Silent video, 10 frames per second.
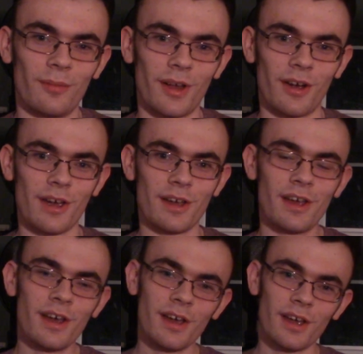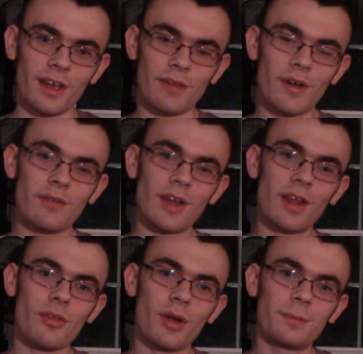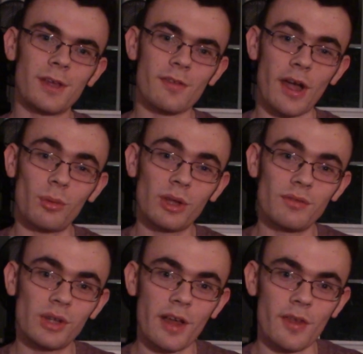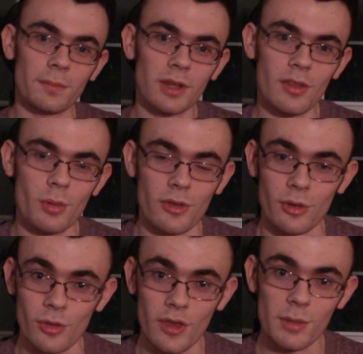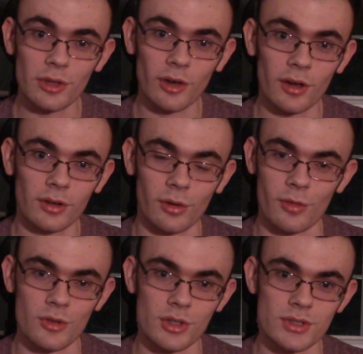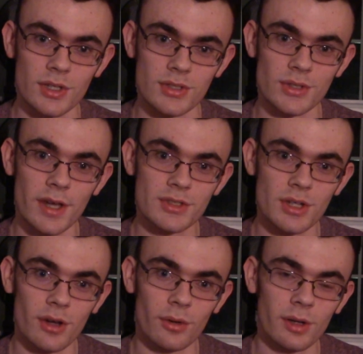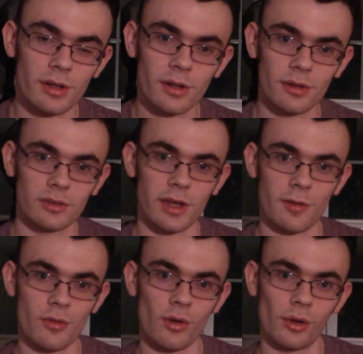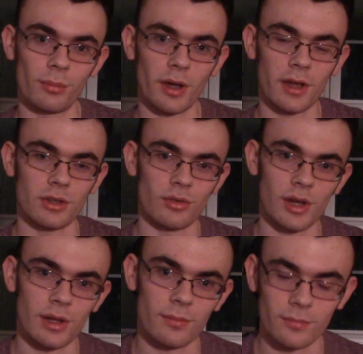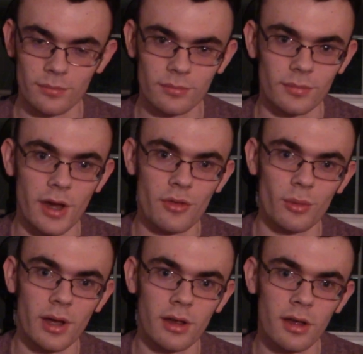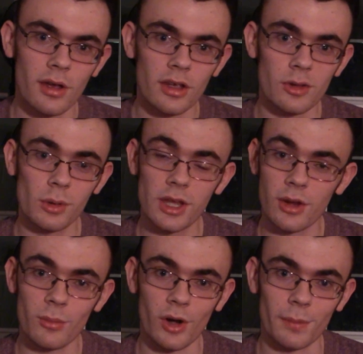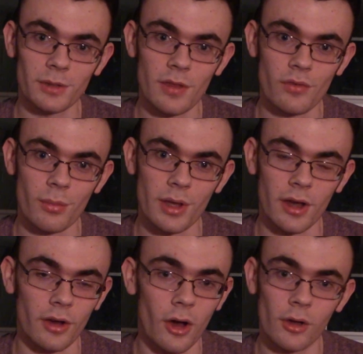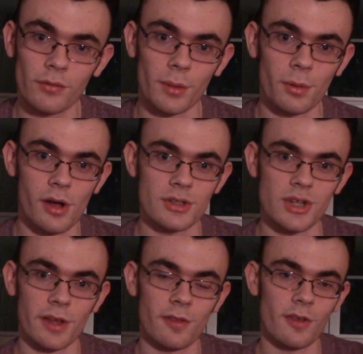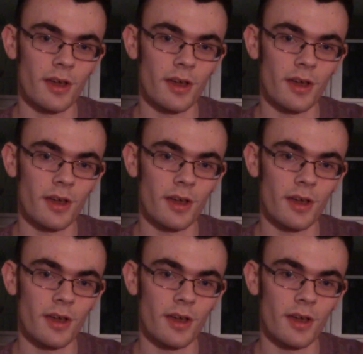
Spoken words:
Alright? If I have any other updates, I will give you guys updates, whether you see me talking or it's just a slideshow, text scrolling by and you read it. Either way, you will hear more updates from me on all of our projects.